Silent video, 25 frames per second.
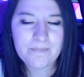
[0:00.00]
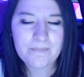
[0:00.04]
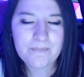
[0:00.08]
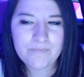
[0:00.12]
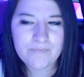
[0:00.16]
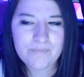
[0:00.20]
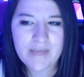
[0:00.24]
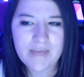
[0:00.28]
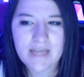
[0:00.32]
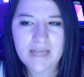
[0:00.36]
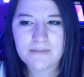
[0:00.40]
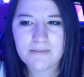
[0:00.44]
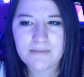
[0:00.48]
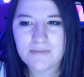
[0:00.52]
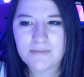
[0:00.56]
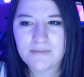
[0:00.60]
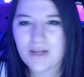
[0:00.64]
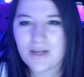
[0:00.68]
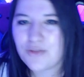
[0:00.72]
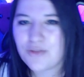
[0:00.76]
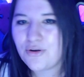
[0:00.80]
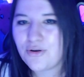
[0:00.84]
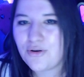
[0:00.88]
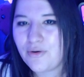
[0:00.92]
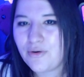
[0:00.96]
and, you
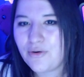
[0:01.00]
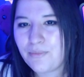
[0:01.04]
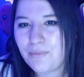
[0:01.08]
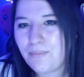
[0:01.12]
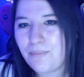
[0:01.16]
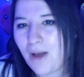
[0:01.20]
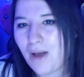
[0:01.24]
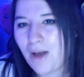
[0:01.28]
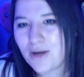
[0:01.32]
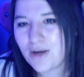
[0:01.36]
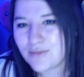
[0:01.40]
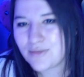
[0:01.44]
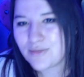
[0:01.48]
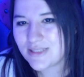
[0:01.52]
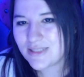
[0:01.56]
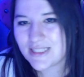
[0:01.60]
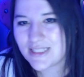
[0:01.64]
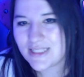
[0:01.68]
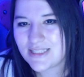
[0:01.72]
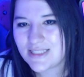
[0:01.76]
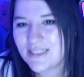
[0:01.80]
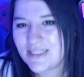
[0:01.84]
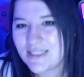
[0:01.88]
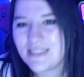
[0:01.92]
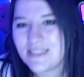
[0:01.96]
know, throw a bog
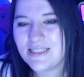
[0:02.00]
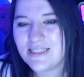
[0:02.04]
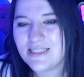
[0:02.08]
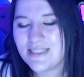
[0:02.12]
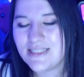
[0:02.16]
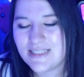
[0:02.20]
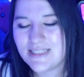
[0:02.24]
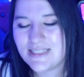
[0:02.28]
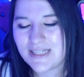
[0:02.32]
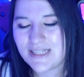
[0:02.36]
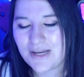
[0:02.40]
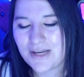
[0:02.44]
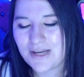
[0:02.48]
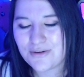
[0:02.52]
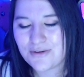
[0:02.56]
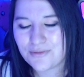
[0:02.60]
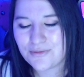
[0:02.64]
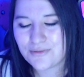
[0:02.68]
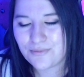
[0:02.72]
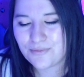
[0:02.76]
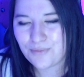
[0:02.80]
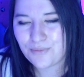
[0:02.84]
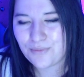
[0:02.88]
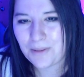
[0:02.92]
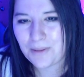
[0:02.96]
resistance, you know,
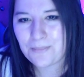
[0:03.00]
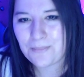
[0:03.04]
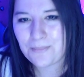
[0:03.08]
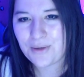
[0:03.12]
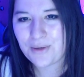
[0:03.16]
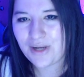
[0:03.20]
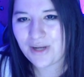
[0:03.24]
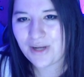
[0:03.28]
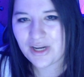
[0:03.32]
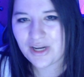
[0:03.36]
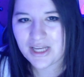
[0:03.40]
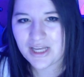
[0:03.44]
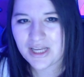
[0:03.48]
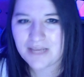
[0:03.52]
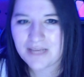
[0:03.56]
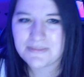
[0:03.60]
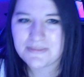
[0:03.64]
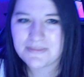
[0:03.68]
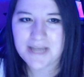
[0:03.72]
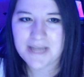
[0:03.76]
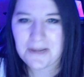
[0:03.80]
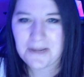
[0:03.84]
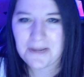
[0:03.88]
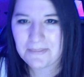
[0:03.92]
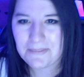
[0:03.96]
wyrmprint on him
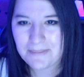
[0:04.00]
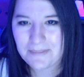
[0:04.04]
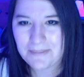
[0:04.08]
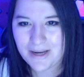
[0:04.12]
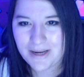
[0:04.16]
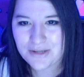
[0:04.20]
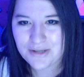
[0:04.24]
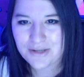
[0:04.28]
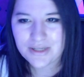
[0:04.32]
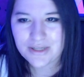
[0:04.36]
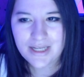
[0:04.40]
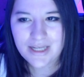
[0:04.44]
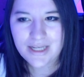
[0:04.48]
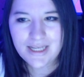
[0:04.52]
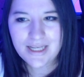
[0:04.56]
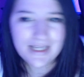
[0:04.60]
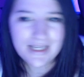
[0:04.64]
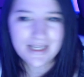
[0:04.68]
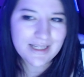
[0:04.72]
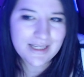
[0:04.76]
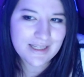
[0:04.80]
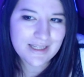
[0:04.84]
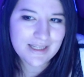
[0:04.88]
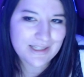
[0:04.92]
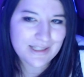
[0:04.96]
to help him out.
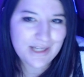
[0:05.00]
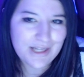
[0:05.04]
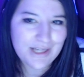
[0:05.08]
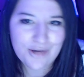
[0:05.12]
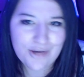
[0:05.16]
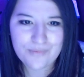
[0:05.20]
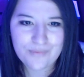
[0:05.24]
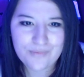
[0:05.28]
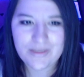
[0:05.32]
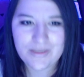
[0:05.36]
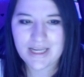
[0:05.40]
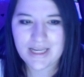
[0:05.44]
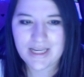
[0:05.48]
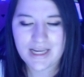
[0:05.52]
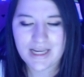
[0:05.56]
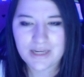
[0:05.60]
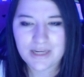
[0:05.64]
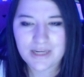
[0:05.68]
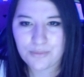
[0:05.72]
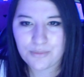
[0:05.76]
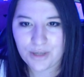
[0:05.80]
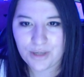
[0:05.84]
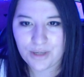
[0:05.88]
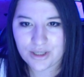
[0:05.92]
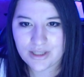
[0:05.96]
You know, it
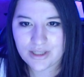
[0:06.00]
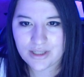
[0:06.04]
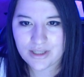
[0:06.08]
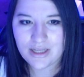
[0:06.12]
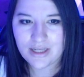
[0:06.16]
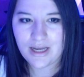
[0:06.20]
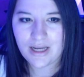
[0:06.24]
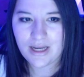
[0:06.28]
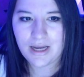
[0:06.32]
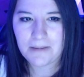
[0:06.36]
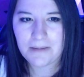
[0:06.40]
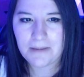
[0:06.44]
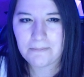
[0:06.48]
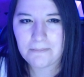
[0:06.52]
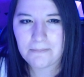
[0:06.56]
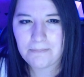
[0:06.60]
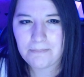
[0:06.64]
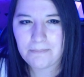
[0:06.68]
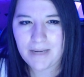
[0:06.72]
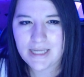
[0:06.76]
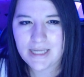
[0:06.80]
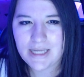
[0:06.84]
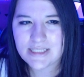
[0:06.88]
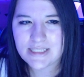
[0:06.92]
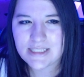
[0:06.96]
can work,
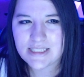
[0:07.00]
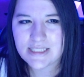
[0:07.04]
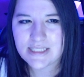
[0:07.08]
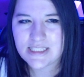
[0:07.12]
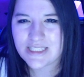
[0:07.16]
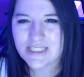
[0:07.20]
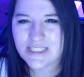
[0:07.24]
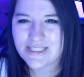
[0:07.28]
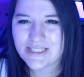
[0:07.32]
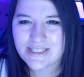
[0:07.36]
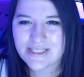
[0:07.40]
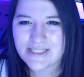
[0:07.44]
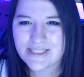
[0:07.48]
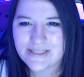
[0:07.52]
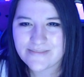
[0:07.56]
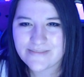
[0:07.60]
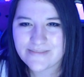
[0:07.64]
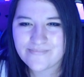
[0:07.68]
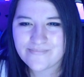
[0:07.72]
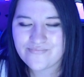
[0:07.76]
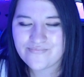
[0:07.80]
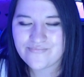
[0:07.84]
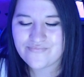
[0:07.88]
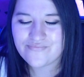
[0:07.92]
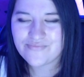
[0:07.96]
but it just
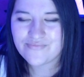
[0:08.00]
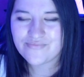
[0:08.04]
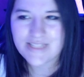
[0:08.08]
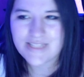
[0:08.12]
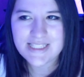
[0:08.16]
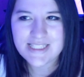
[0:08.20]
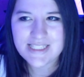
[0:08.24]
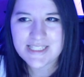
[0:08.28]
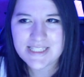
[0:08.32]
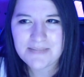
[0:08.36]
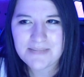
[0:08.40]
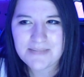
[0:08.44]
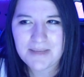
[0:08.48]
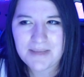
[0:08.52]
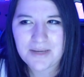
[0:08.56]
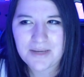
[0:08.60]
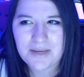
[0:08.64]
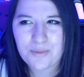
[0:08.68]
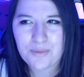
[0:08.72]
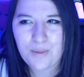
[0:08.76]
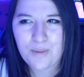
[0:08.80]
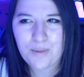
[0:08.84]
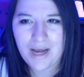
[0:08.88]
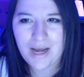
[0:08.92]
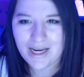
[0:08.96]
doesn't seem like
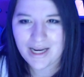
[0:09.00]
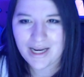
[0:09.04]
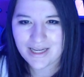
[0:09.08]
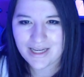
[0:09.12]
why.